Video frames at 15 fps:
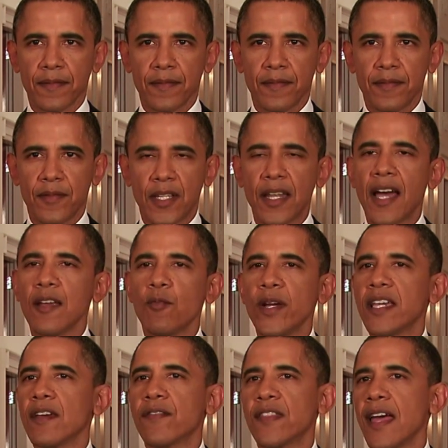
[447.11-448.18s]
Tonight, we
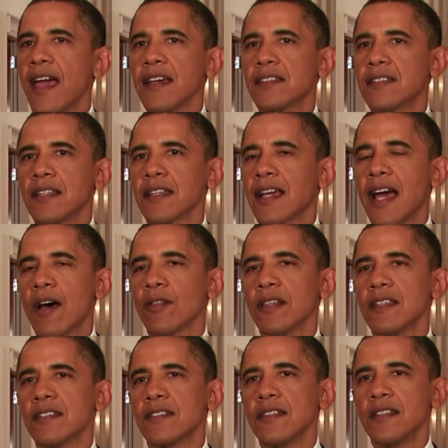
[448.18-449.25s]
give thanks to the
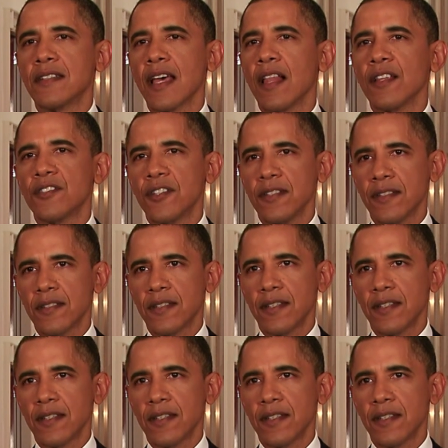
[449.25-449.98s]
countless intelligence